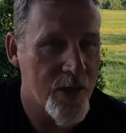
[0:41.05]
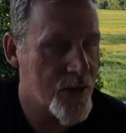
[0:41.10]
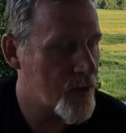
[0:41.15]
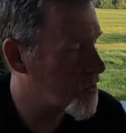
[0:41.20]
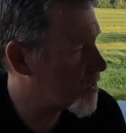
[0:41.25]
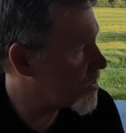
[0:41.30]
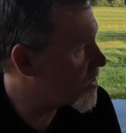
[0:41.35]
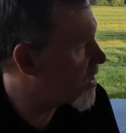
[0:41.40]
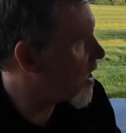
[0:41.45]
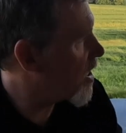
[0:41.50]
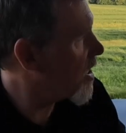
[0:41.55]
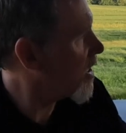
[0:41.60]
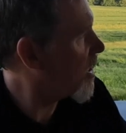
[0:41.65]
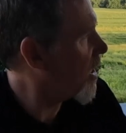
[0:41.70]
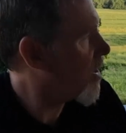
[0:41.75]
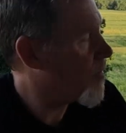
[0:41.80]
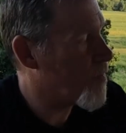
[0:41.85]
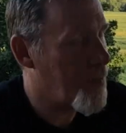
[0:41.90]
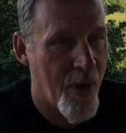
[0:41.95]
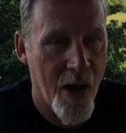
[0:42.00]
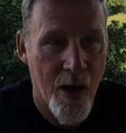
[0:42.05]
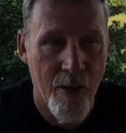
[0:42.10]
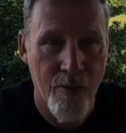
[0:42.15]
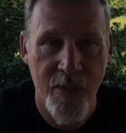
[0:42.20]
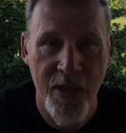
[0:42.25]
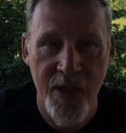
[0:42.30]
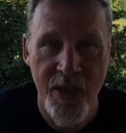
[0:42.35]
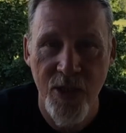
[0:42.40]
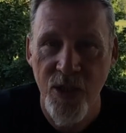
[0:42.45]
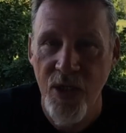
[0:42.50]
So today I'm
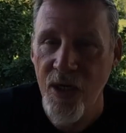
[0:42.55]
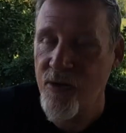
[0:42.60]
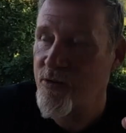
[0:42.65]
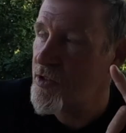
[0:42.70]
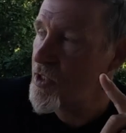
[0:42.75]
in Jeff